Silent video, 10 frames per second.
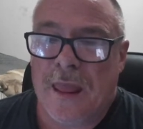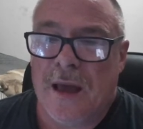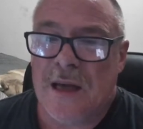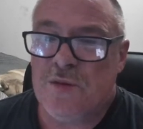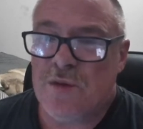
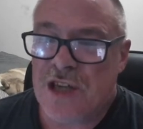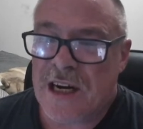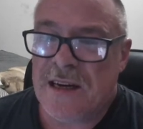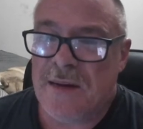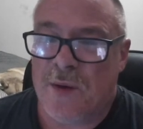has
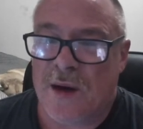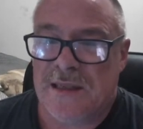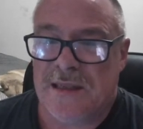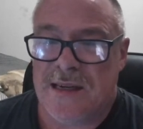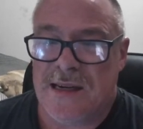rejected my
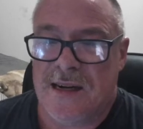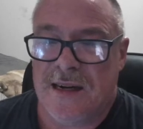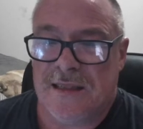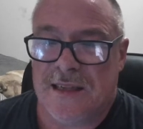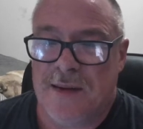CDD
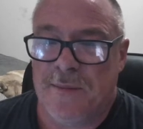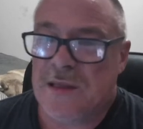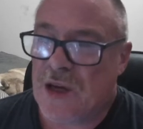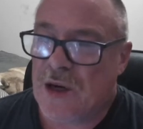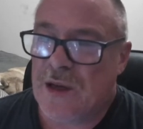scheme.
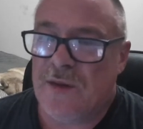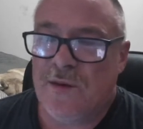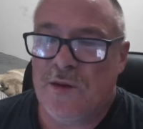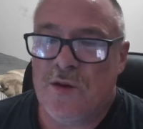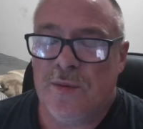So did the
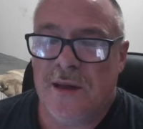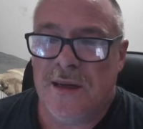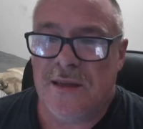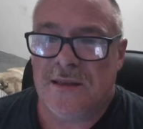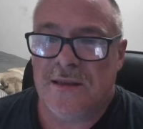federal
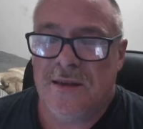police.